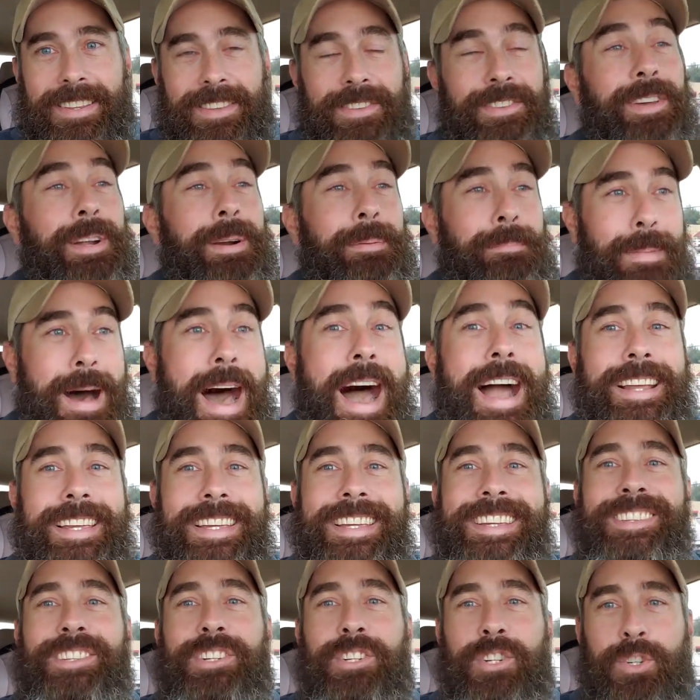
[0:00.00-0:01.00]
They're
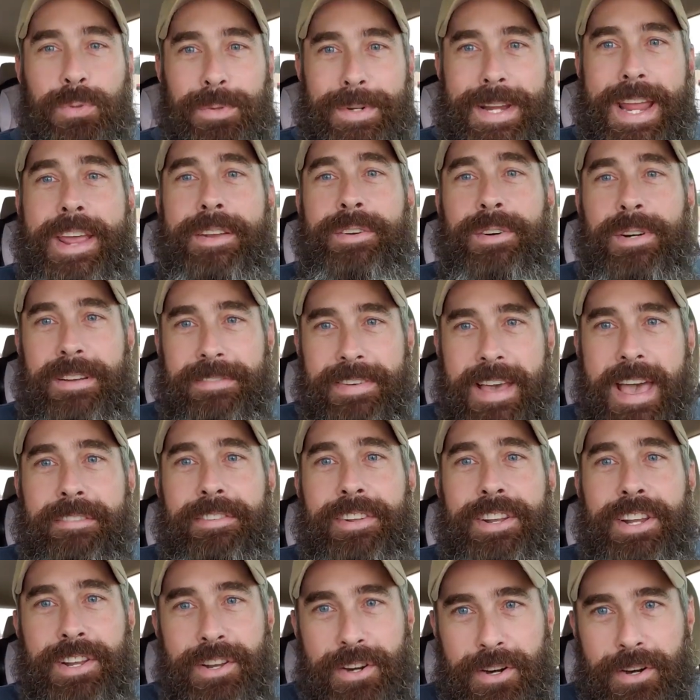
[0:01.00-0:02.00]
mocking the Creator of
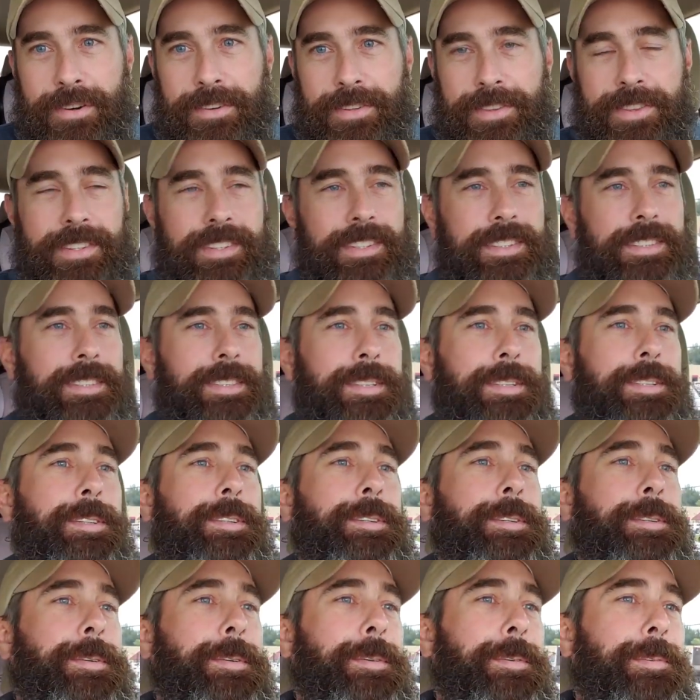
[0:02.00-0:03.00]
heaven and earth.
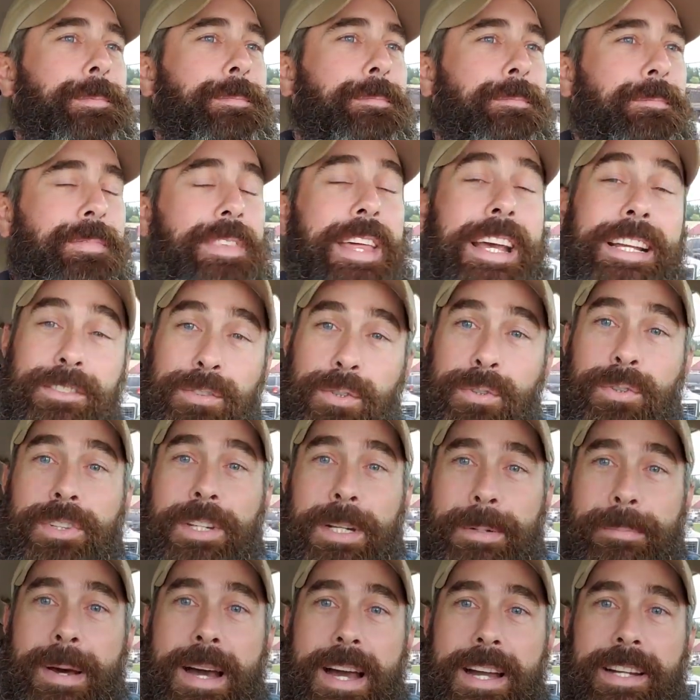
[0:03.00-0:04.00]
That's who
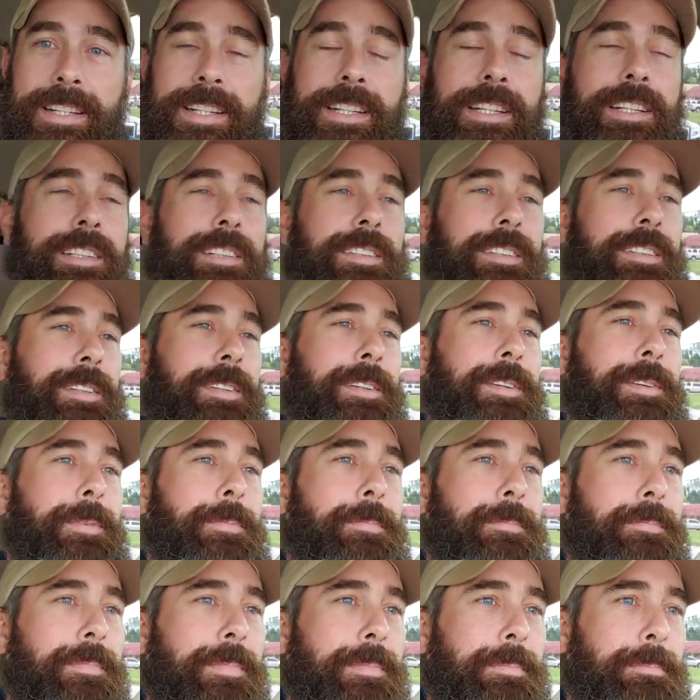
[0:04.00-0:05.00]
they're
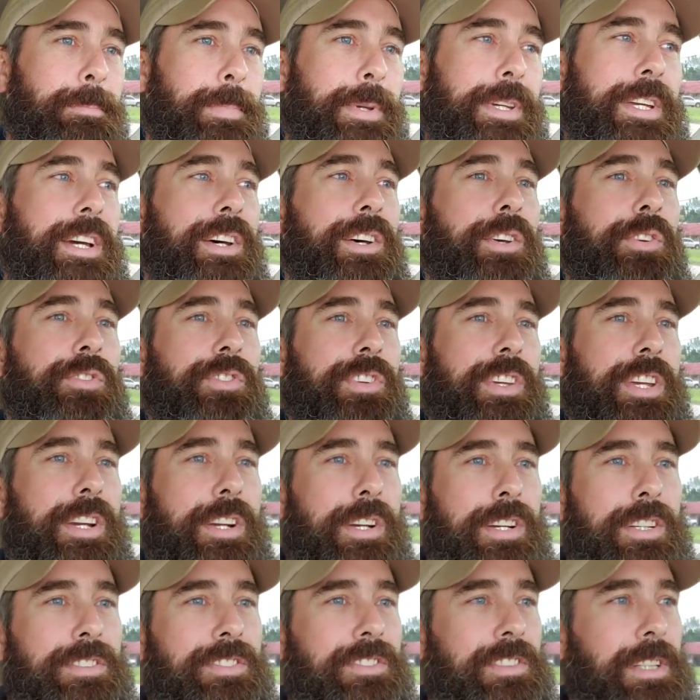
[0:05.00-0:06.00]
mocking. Because
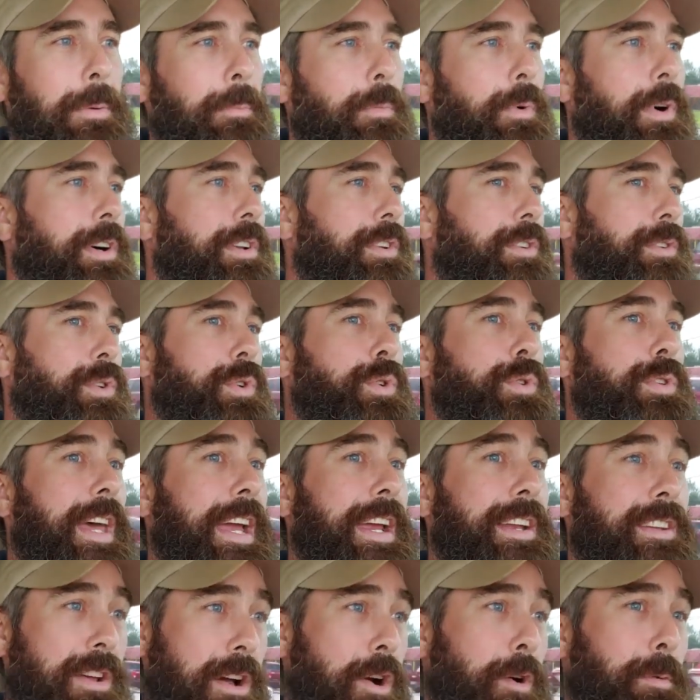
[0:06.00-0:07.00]
here is someone who
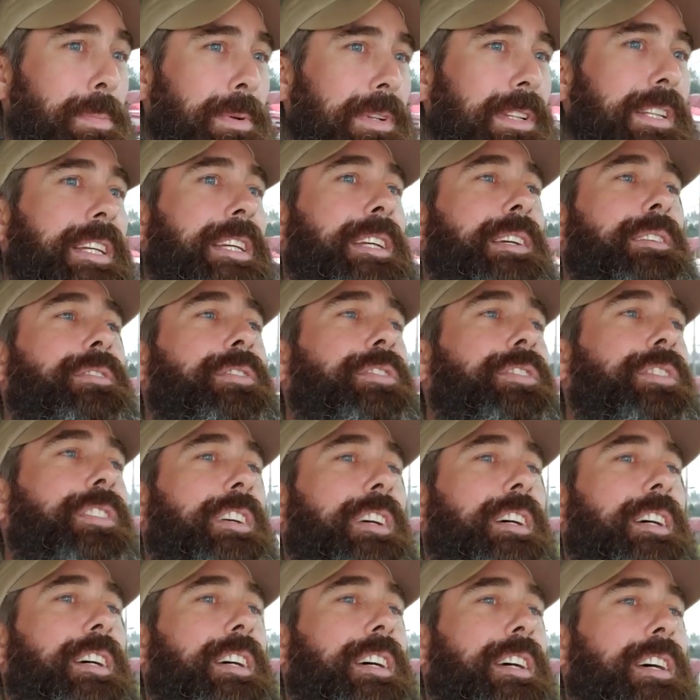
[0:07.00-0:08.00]
they know believes
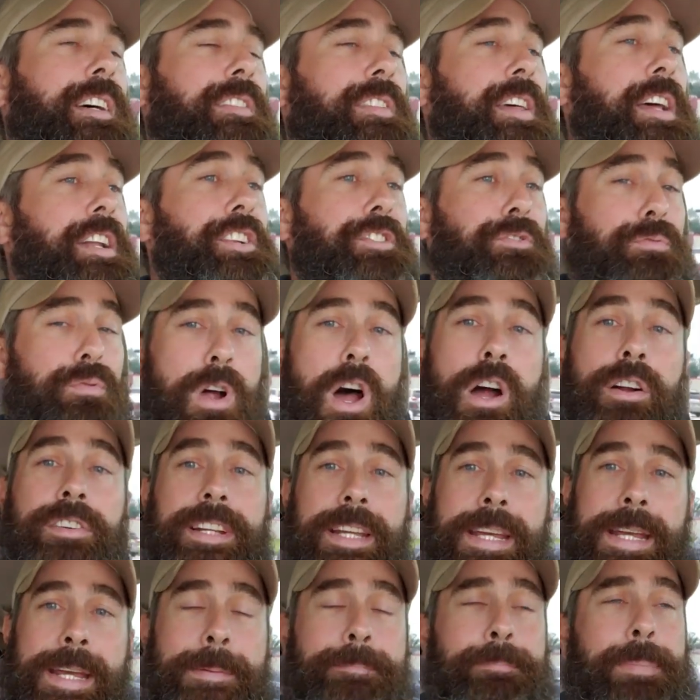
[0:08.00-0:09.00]
that it's wrong
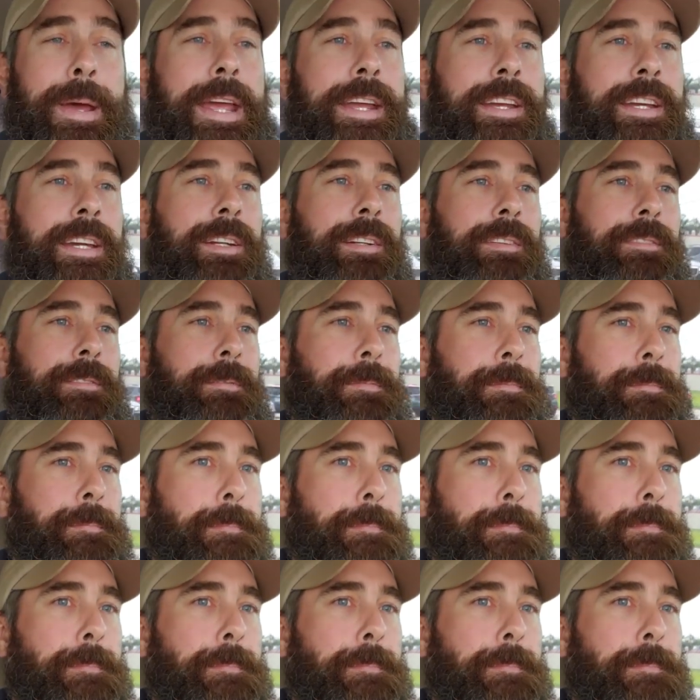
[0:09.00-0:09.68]
to eat bacon.